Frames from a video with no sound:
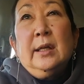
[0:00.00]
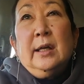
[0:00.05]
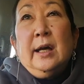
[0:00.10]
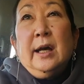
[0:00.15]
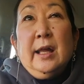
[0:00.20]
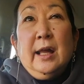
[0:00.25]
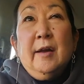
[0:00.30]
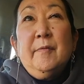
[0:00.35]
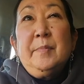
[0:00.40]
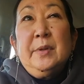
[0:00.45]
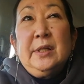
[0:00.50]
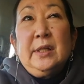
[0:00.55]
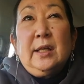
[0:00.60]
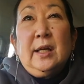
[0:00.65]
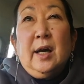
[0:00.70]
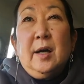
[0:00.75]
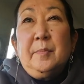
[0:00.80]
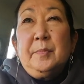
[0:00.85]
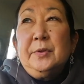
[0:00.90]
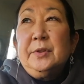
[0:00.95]
I have been a
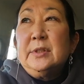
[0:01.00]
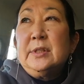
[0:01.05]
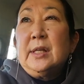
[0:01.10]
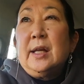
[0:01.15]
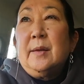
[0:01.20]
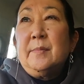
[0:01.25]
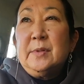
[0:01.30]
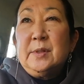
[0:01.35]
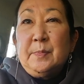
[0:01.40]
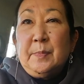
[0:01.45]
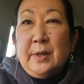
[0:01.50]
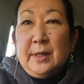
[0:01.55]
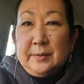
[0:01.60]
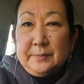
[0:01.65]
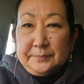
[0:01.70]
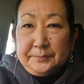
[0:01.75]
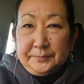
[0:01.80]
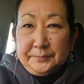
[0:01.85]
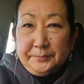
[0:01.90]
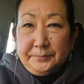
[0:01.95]
couple of times, but
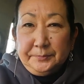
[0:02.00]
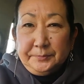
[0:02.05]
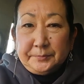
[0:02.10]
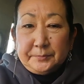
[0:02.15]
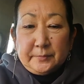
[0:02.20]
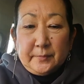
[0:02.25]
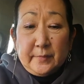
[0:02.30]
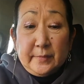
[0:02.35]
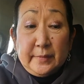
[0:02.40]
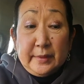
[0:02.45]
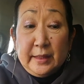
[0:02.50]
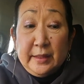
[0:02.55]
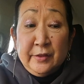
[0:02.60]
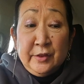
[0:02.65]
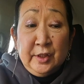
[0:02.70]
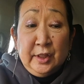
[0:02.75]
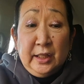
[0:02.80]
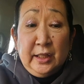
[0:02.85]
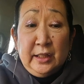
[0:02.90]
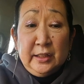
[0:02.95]

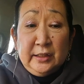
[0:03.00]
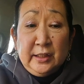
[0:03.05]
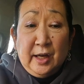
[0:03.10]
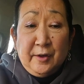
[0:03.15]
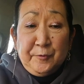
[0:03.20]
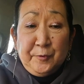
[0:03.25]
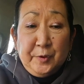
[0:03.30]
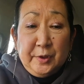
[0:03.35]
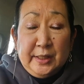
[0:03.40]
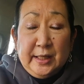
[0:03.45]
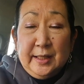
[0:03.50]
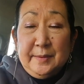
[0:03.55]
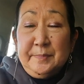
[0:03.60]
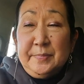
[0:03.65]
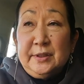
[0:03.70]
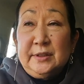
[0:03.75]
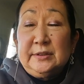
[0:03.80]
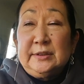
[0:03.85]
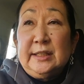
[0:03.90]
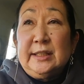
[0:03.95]
the La Forêt
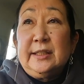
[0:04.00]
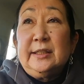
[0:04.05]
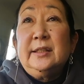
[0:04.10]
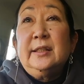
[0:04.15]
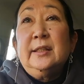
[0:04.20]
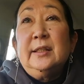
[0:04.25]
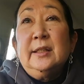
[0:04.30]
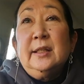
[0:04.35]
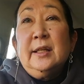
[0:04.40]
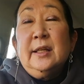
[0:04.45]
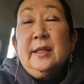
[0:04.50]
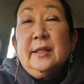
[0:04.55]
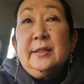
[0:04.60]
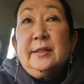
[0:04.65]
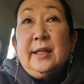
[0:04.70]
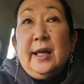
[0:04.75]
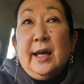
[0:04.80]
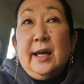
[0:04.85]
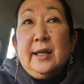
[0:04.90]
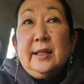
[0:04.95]
building
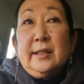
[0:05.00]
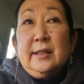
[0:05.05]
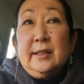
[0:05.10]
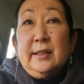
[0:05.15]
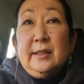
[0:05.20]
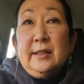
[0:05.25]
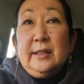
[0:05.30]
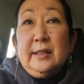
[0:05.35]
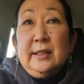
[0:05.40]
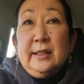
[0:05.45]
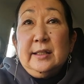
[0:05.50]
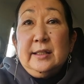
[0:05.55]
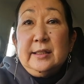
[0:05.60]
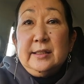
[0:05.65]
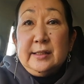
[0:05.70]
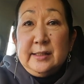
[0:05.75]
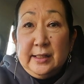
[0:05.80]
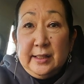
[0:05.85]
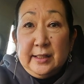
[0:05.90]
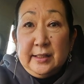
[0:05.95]
that it
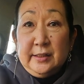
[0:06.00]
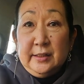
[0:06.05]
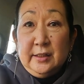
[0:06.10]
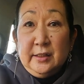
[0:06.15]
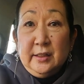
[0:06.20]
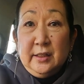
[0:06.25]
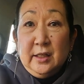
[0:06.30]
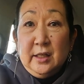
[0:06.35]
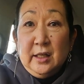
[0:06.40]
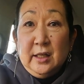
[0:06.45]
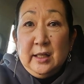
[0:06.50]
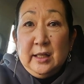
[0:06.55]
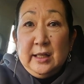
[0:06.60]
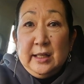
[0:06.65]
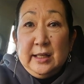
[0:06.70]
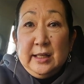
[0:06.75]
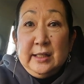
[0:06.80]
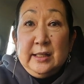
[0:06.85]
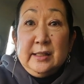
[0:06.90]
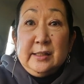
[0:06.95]
is in
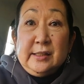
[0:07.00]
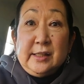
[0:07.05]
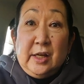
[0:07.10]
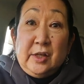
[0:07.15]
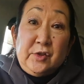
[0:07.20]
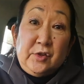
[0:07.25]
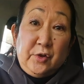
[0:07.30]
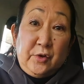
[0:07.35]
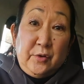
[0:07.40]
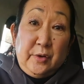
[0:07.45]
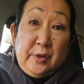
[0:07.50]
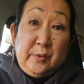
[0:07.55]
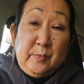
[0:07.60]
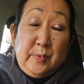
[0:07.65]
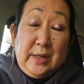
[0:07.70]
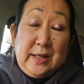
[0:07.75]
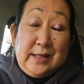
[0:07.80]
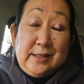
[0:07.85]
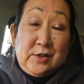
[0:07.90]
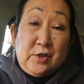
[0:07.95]
is undergoing
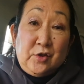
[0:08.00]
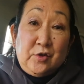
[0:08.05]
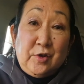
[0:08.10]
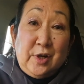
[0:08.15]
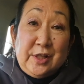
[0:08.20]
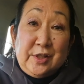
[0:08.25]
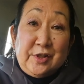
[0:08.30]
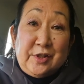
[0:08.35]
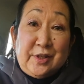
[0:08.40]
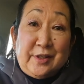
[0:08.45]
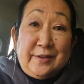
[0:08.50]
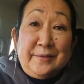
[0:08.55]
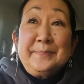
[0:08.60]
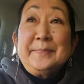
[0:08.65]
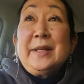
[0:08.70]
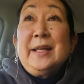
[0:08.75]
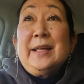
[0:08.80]
reconstruction.